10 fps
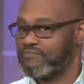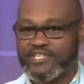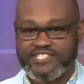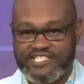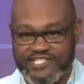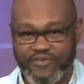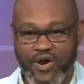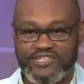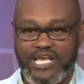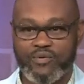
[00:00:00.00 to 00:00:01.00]
This is as
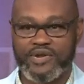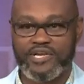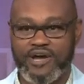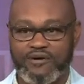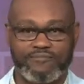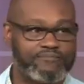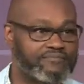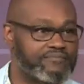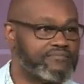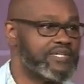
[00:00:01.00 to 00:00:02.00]
far as I want to go.
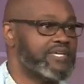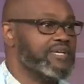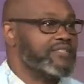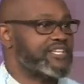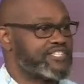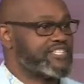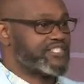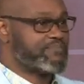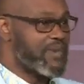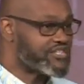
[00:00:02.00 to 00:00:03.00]
This is
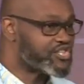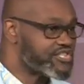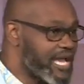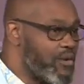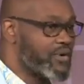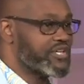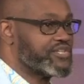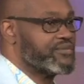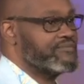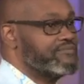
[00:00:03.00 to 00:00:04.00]
as much as I want to
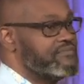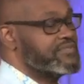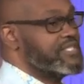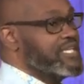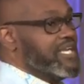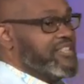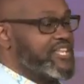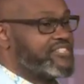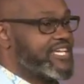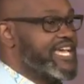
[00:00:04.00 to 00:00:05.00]
do.
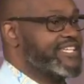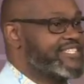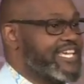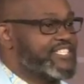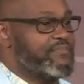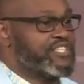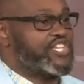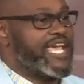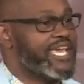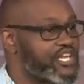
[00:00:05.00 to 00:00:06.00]
This is as
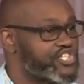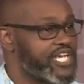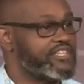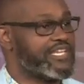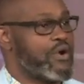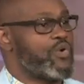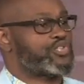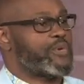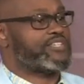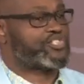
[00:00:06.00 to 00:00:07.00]
much energy that I
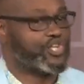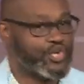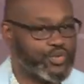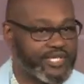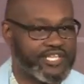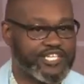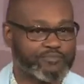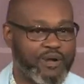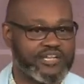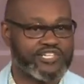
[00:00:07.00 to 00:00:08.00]
want to exude in this
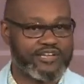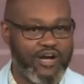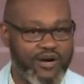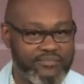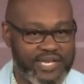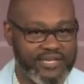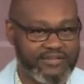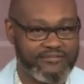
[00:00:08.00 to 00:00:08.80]
project called me.